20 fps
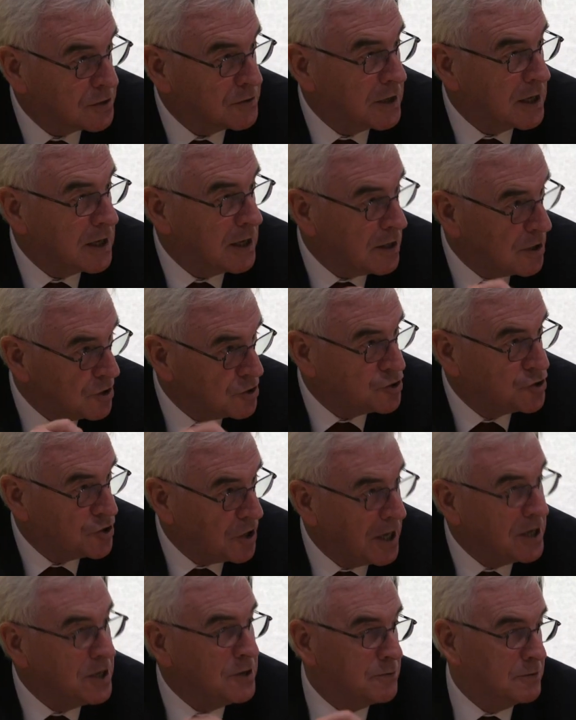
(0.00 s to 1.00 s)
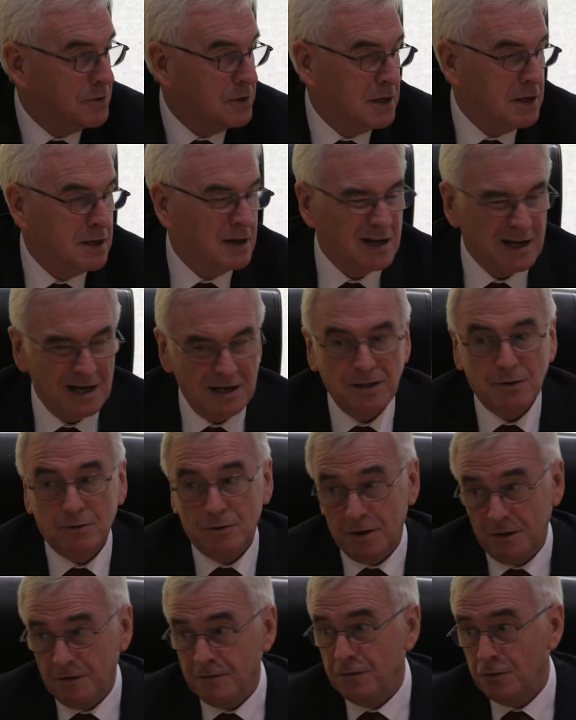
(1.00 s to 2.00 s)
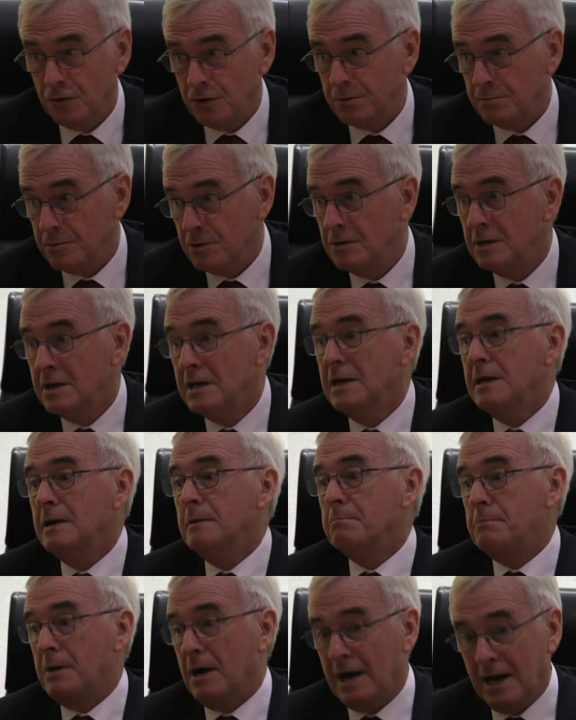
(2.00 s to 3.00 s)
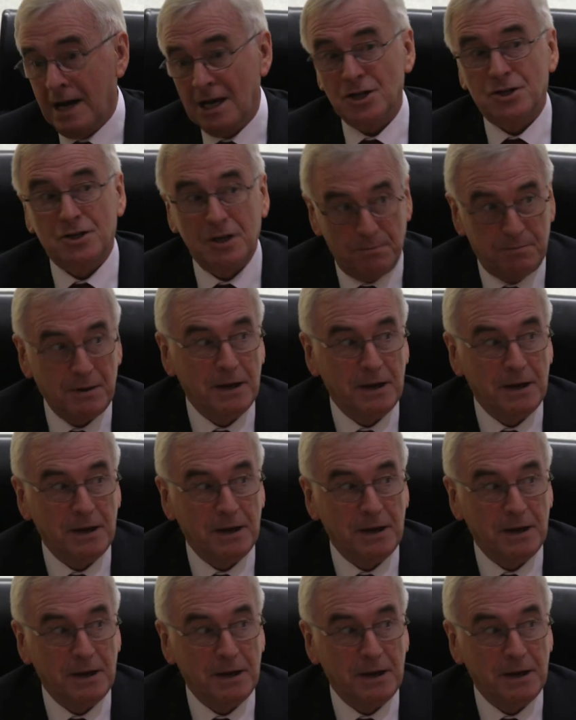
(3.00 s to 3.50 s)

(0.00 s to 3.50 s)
So they are genuinely, I hate the word affordable, but actually